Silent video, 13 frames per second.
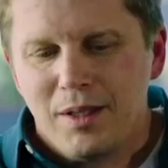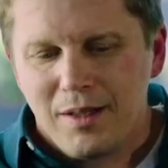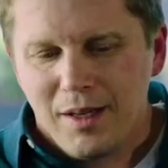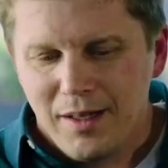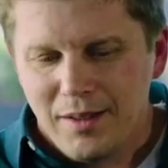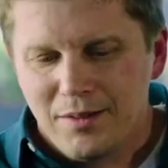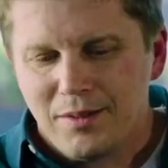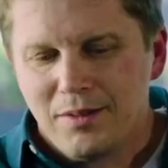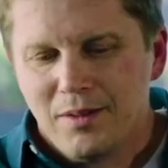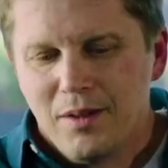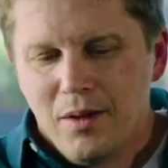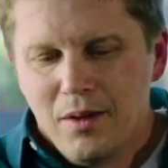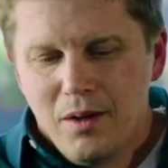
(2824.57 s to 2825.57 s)
because
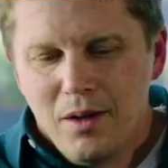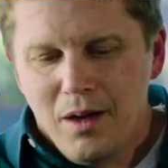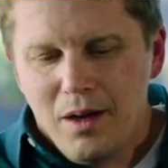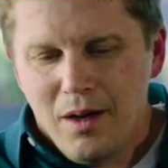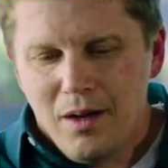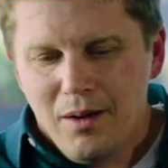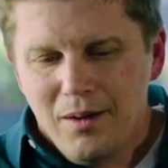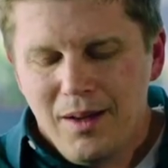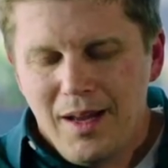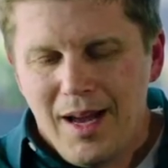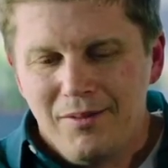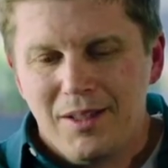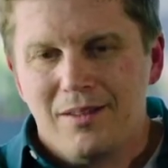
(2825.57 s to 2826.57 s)
uh,
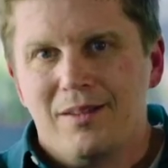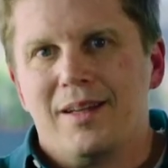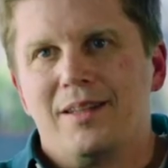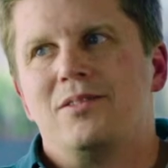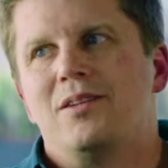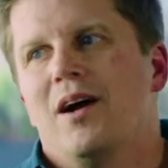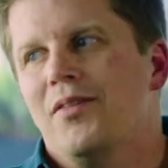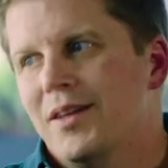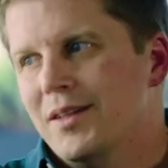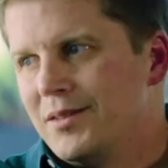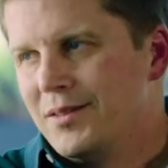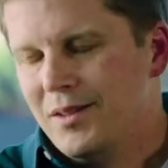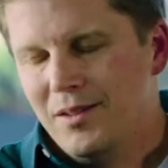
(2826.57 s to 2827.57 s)
having like done
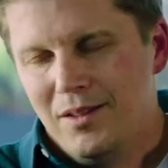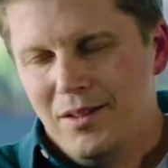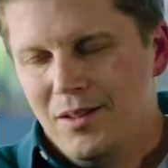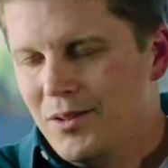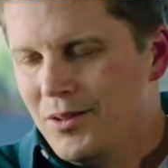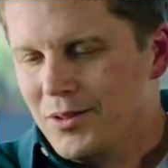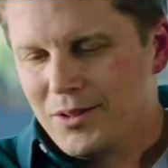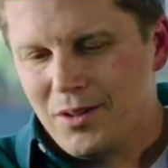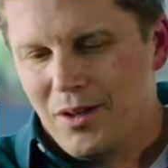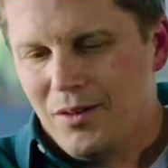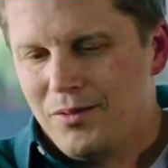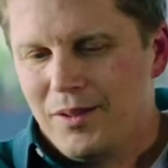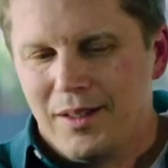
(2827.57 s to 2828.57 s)
this and you
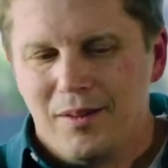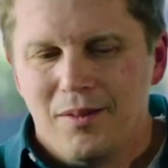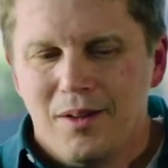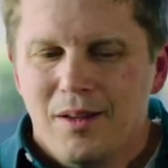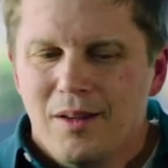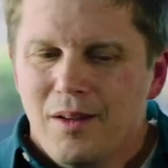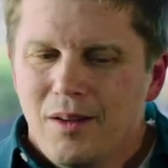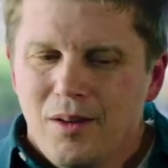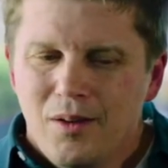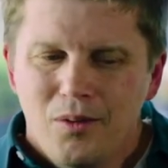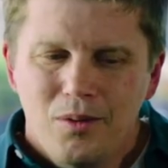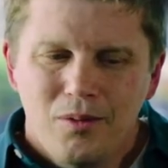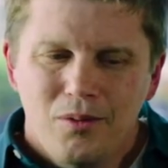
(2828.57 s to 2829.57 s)
yourself like
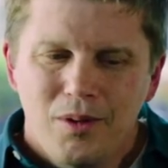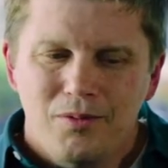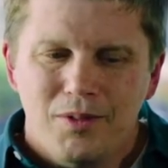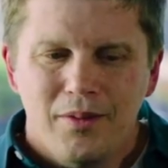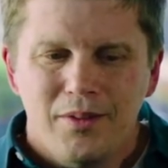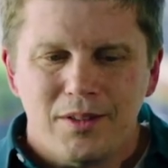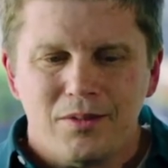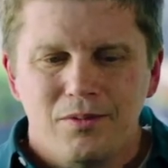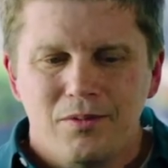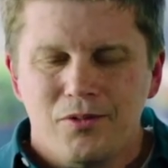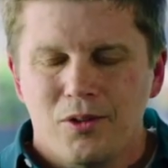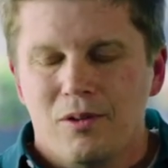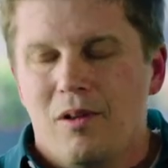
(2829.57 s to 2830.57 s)
we've done this
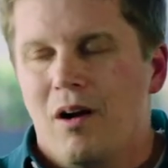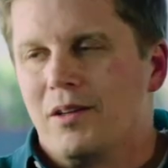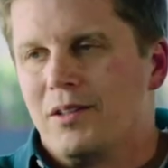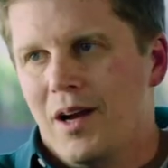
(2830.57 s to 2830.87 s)
for a long